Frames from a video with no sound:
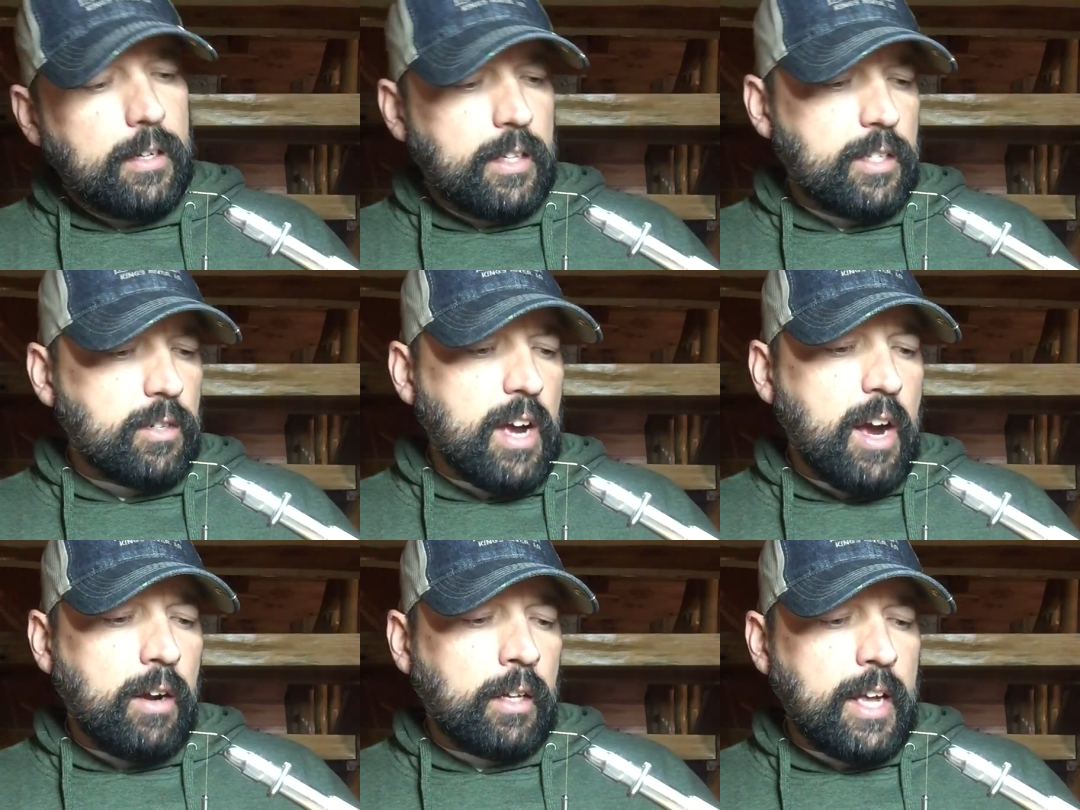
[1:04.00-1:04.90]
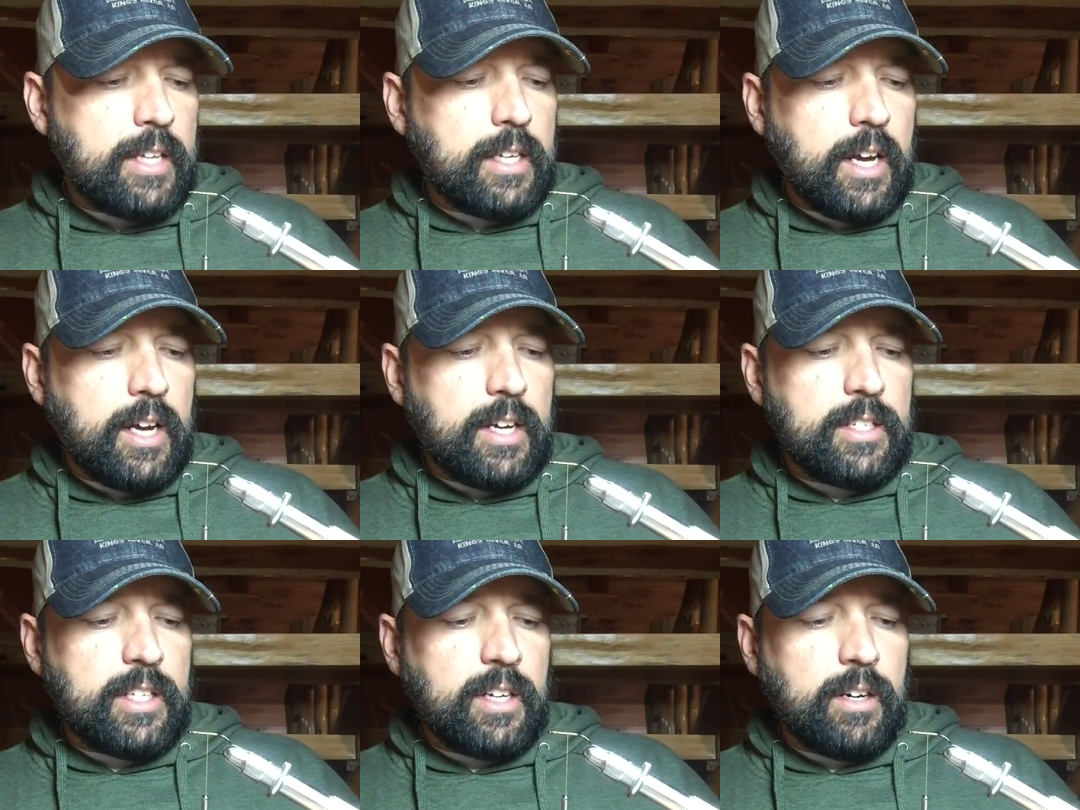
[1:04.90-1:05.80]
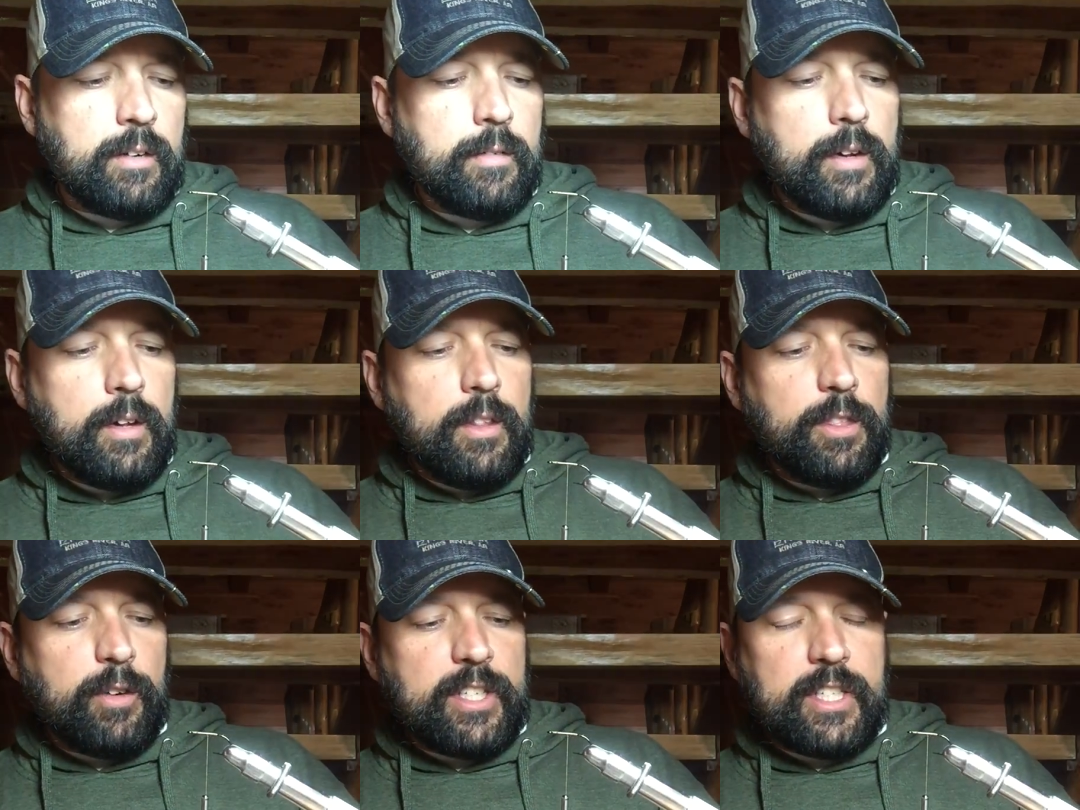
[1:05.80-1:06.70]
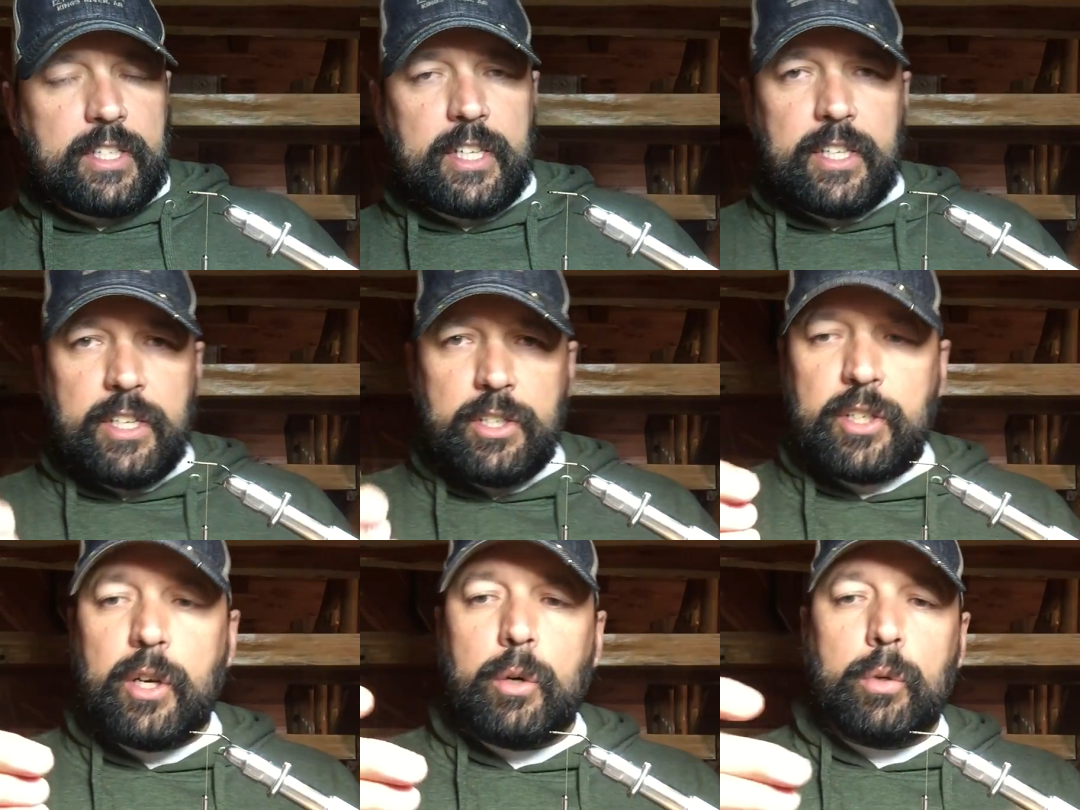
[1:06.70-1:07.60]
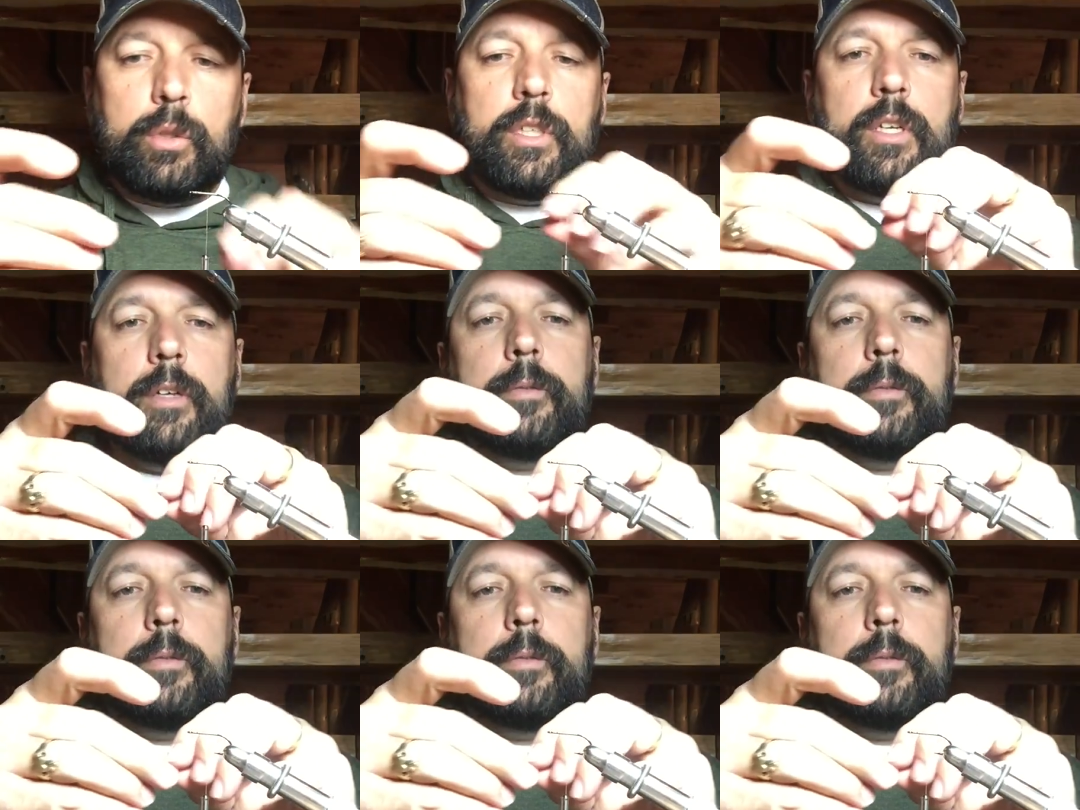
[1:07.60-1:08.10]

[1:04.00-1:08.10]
These are hourglass eyes. They're 3/16" gold.